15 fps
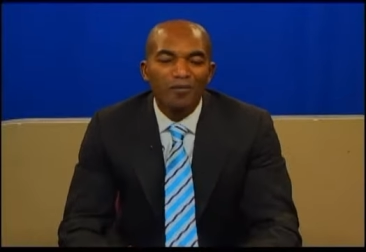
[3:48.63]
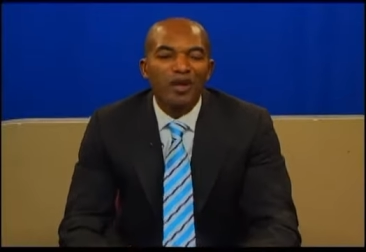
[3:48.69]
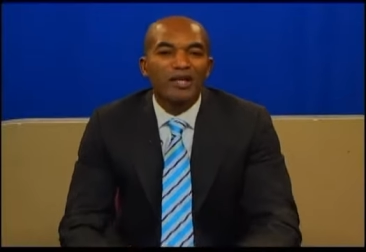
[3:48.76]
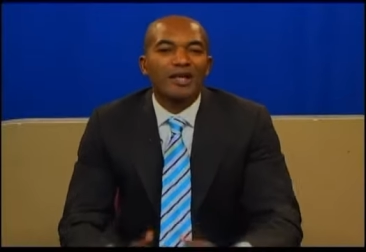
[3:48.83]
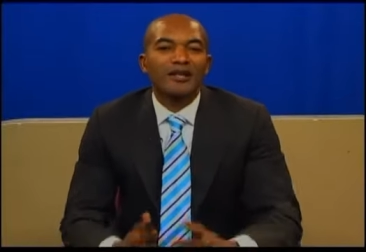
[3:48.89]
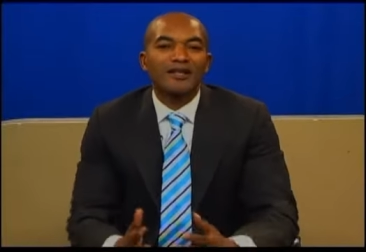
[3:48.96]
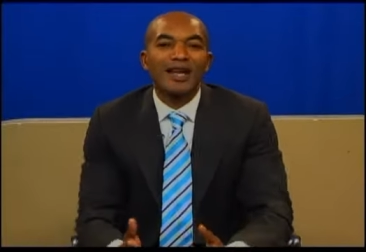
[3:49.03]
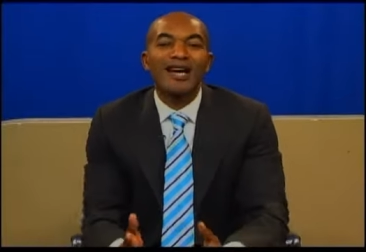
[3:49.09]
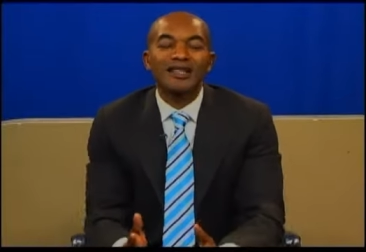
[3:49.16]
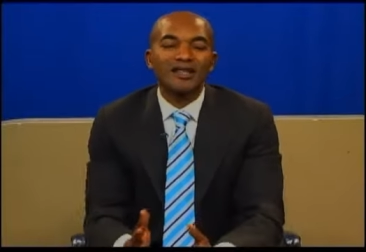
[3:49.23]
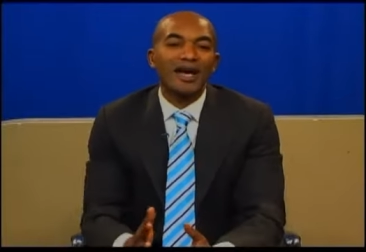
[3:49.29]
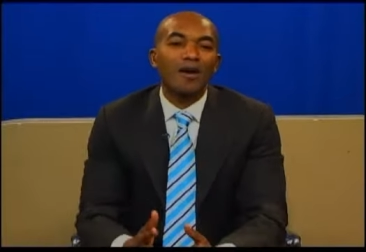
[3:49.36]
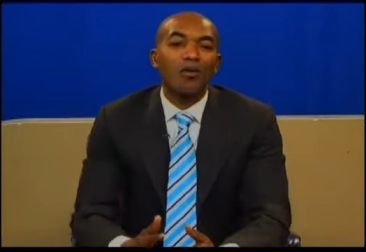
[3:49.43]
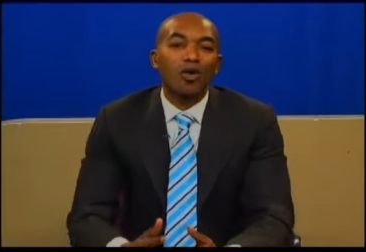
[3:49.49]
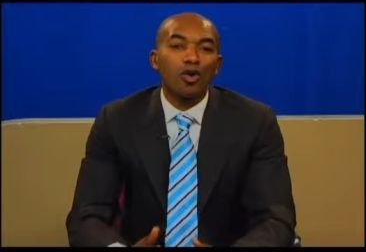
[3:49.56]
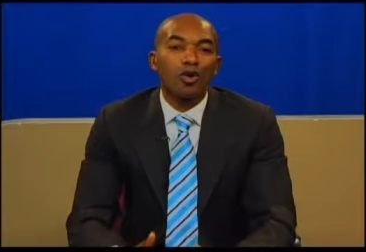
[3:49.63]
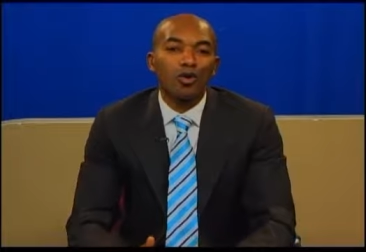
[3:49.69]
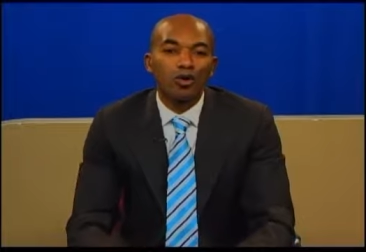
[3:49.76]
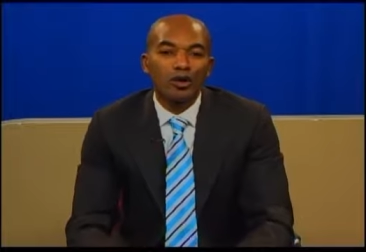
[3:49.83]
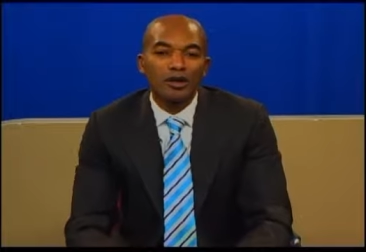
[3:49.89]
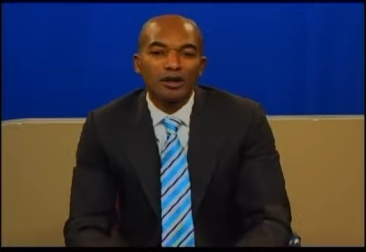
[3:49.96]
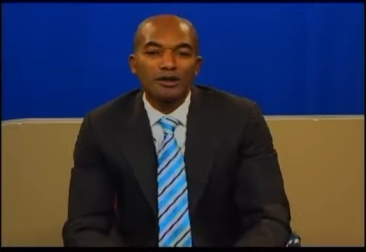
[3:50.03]
the doctor
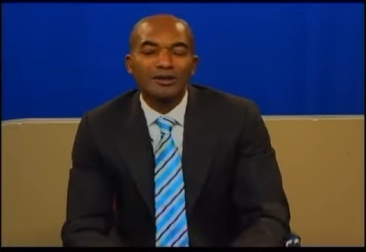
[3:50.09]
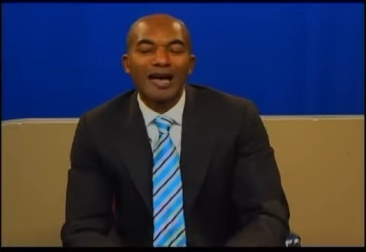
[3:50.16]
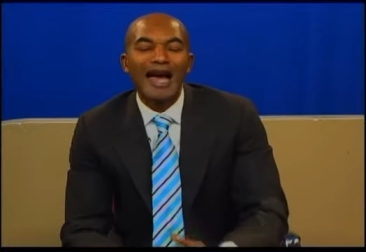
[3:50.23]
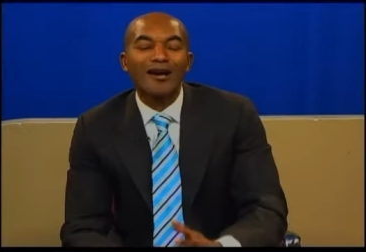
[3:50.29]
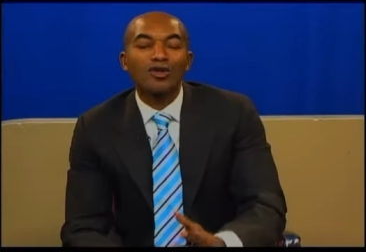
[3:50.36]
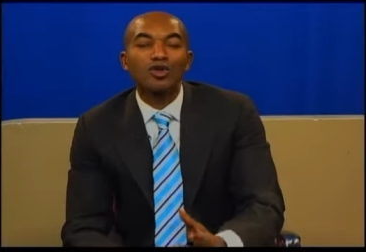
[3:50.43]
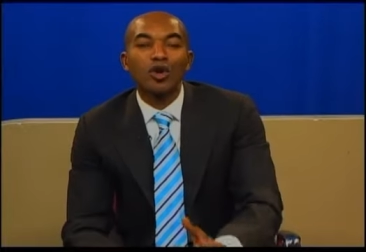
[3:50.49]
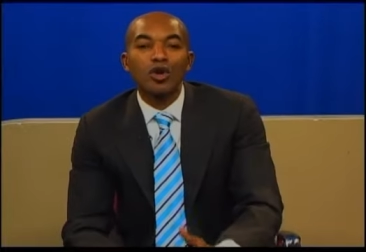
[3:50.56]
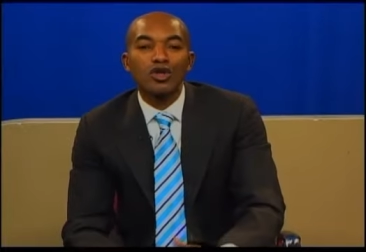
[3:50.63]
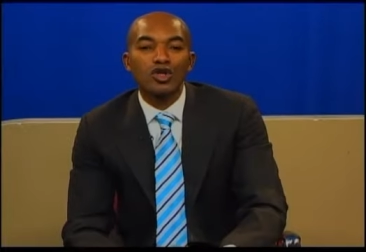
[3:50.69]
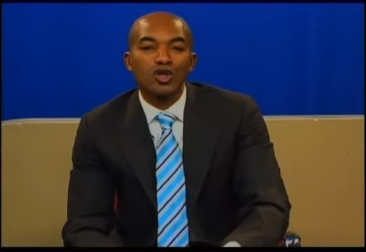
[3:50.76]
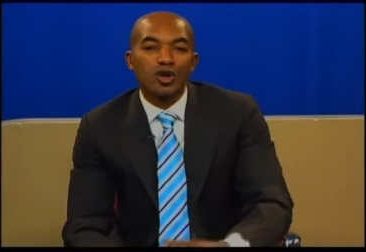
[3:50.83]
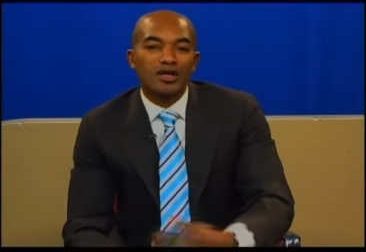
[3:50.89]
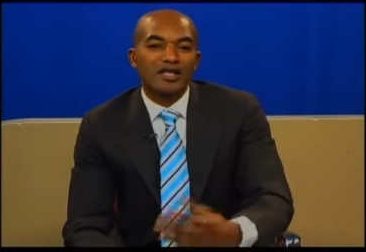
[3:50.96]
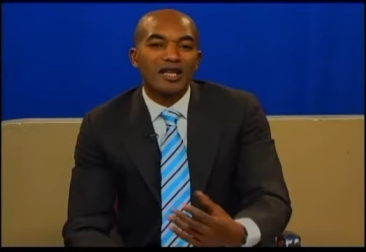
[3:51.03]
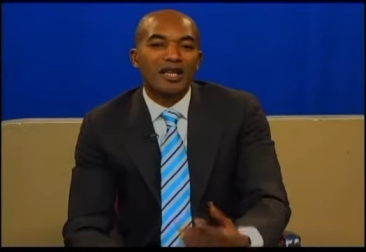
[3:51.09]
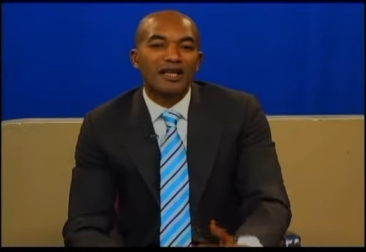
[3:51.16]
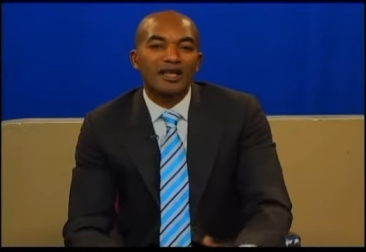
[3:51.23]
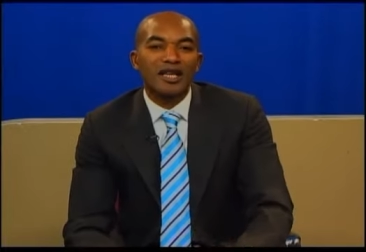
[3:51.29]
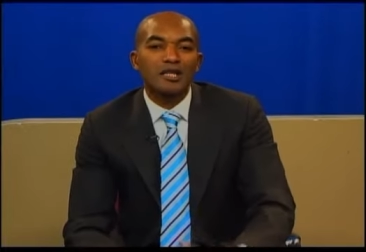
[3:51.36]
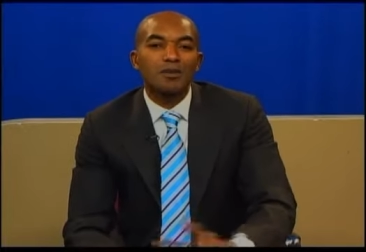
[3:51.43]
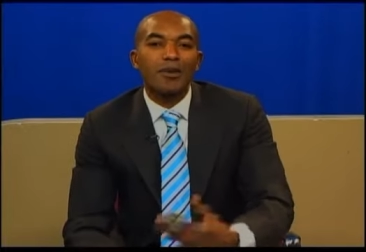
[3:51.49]
will diagnose your
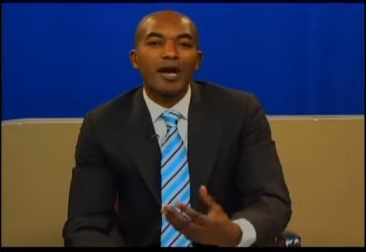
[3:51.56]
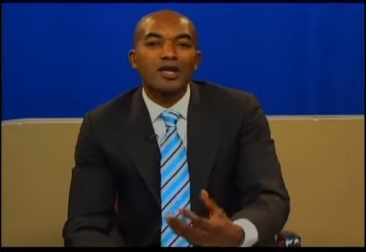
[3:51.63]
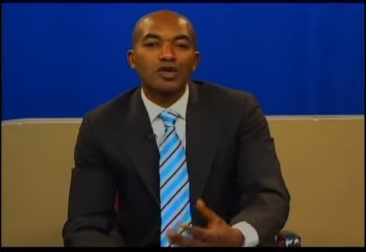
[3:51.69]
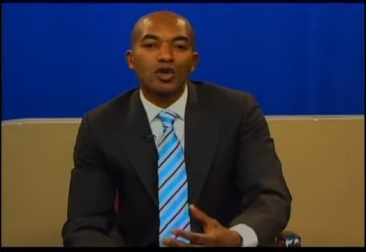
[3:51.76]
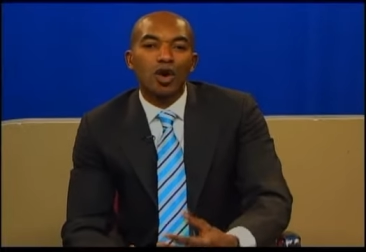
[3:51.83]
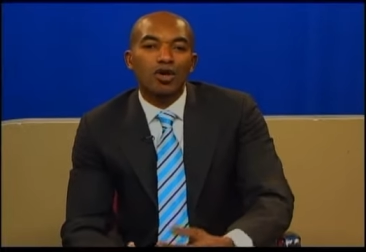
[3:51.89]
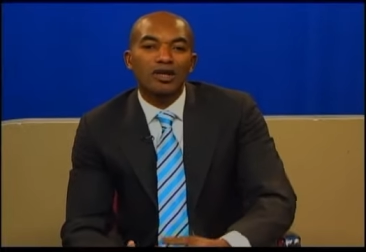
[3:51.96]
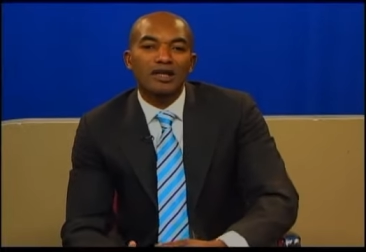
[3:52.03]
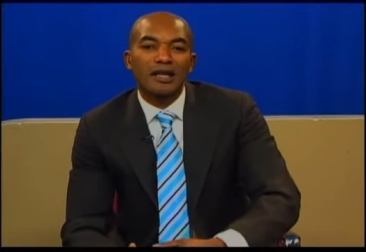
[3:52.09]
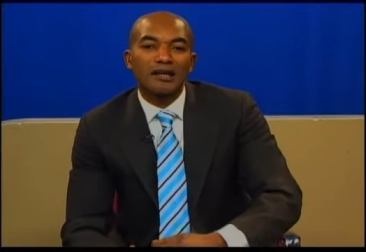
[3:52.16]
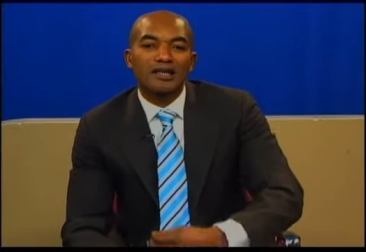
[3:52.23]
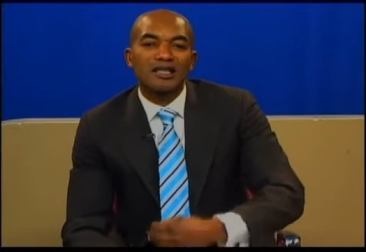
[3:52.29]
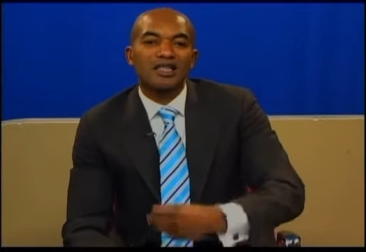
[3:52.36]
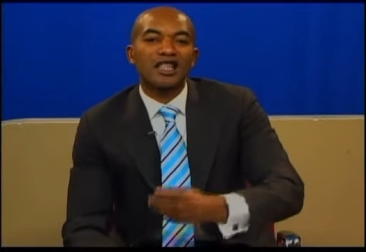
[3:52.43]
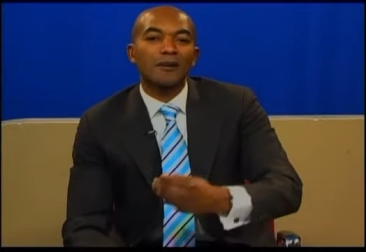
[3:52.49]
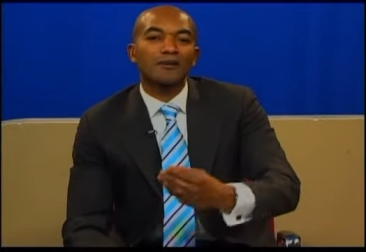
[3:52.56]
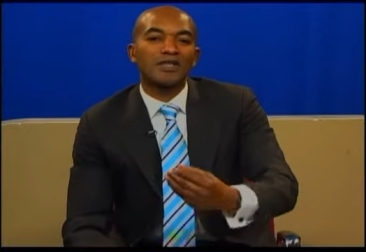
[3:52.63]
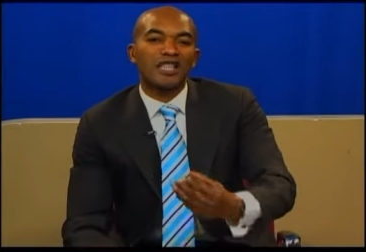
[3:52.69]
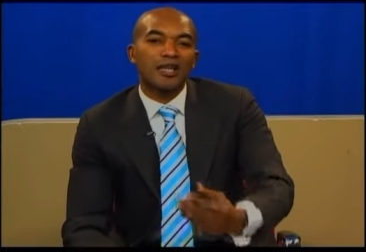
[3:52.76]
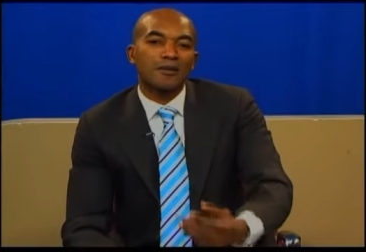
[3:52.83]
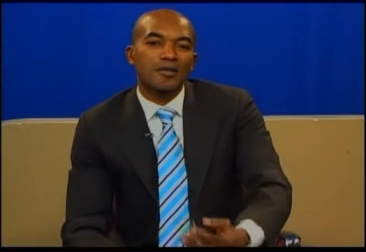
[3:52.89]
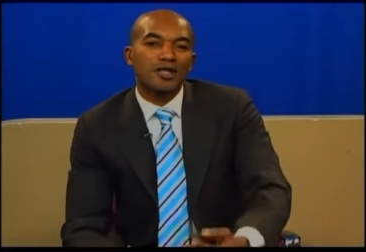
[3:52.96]
sickness based on the
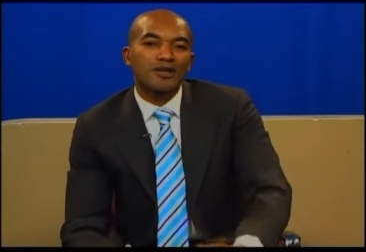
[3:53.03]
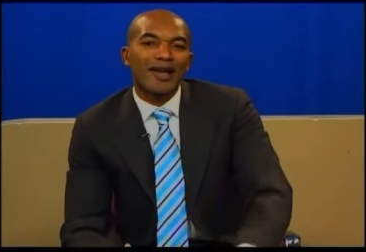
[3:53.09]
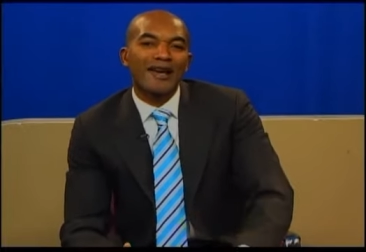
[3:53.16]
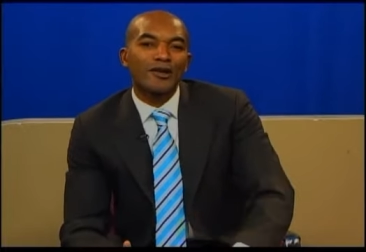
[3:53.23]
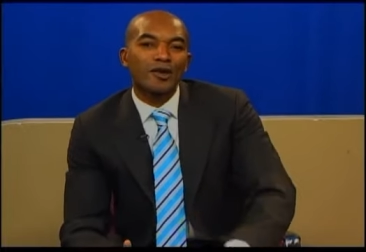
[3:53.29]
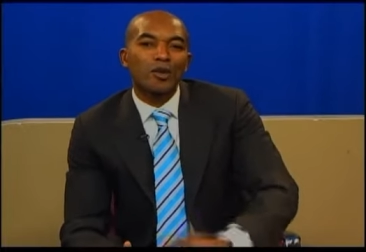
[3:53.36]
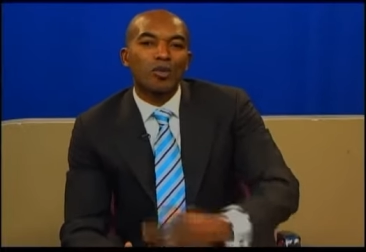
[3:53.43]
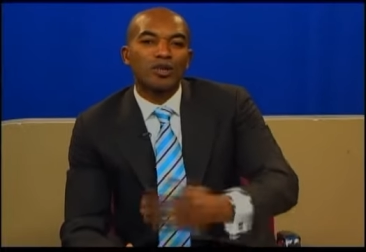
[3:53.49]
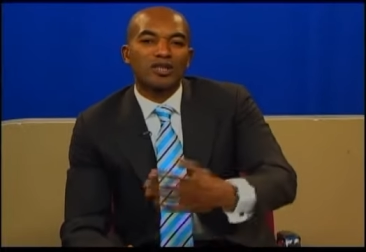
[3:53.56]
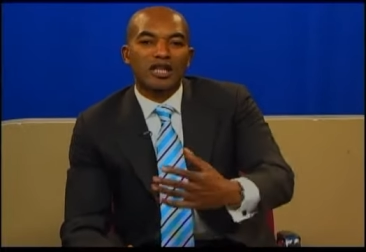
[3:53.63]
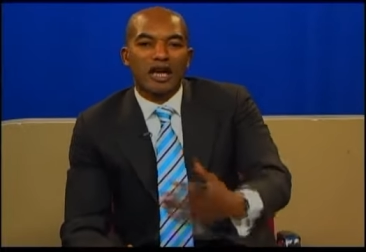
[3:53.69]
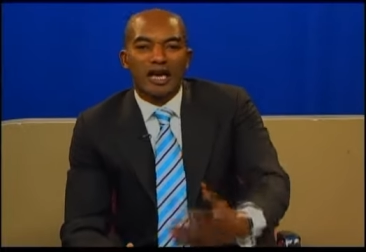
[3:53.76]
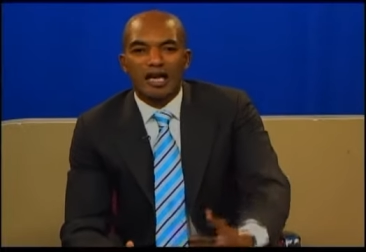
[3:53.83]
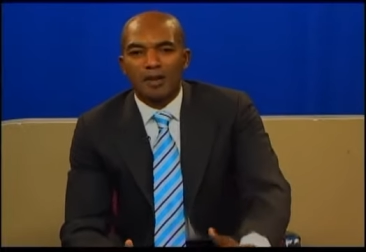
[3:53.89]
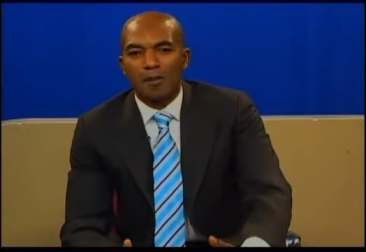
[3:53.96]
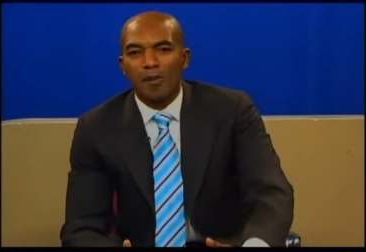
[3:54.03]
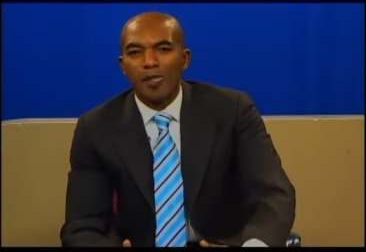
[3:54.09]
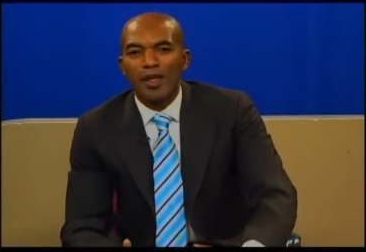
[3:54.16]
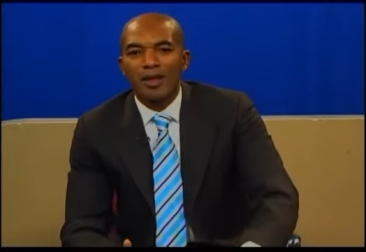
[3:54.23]
symptoms that you will tell him.